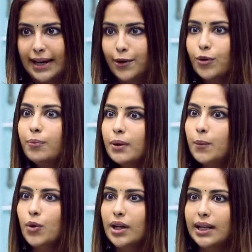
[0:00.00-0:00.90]
i don't
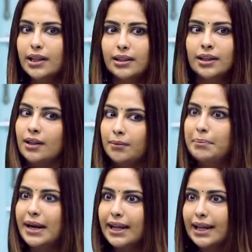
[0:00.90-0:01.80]
promote like a
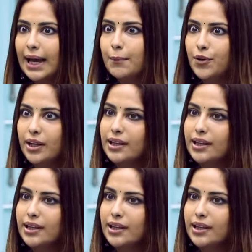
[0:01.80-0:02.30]
betting app or